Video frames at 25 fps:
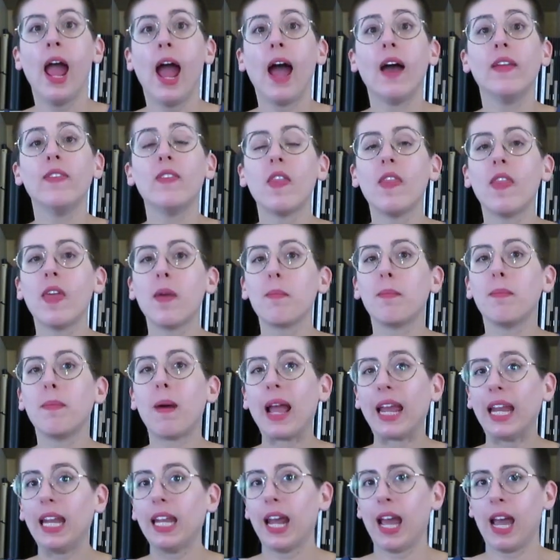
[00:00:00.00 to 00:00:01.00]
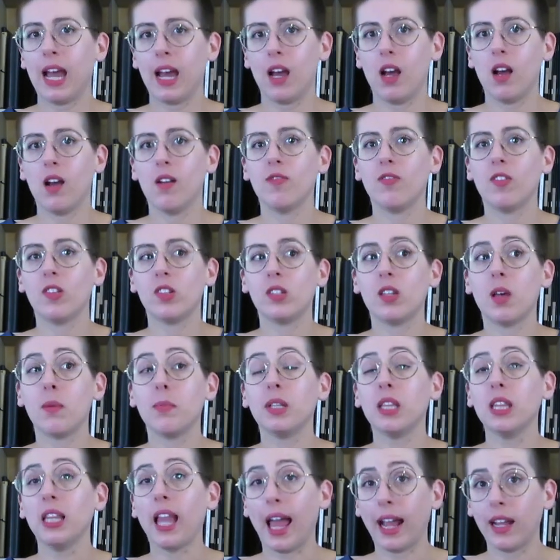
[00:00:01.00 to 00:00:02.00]
And then they might have some
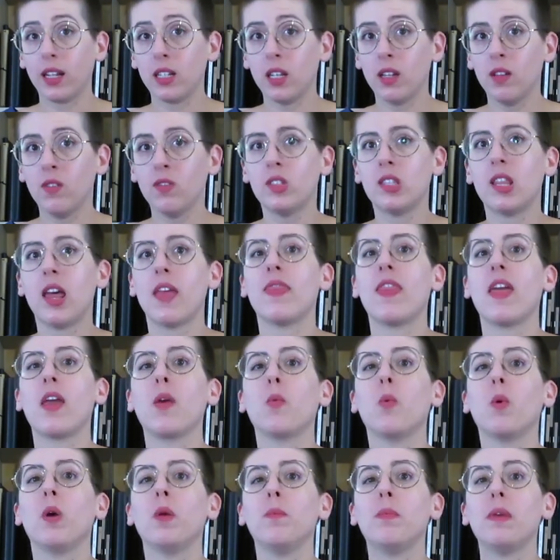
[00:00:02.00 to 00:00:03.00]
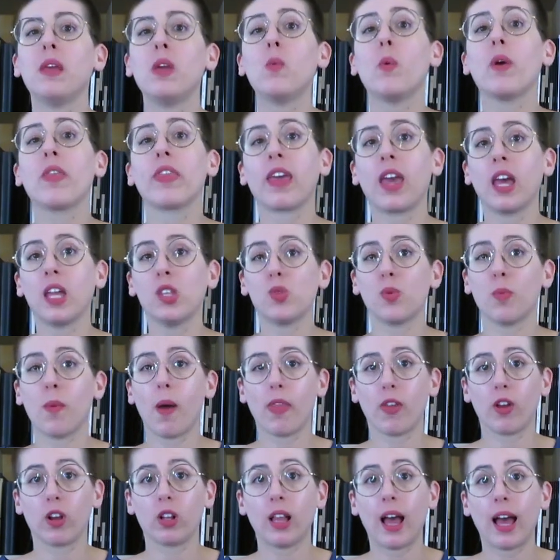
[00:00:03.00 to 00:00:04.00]
electives that they would be with kids from
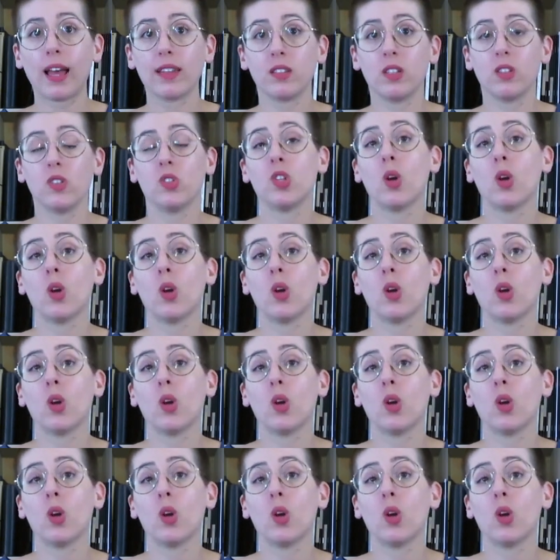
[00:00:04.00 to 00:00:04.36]
other classes.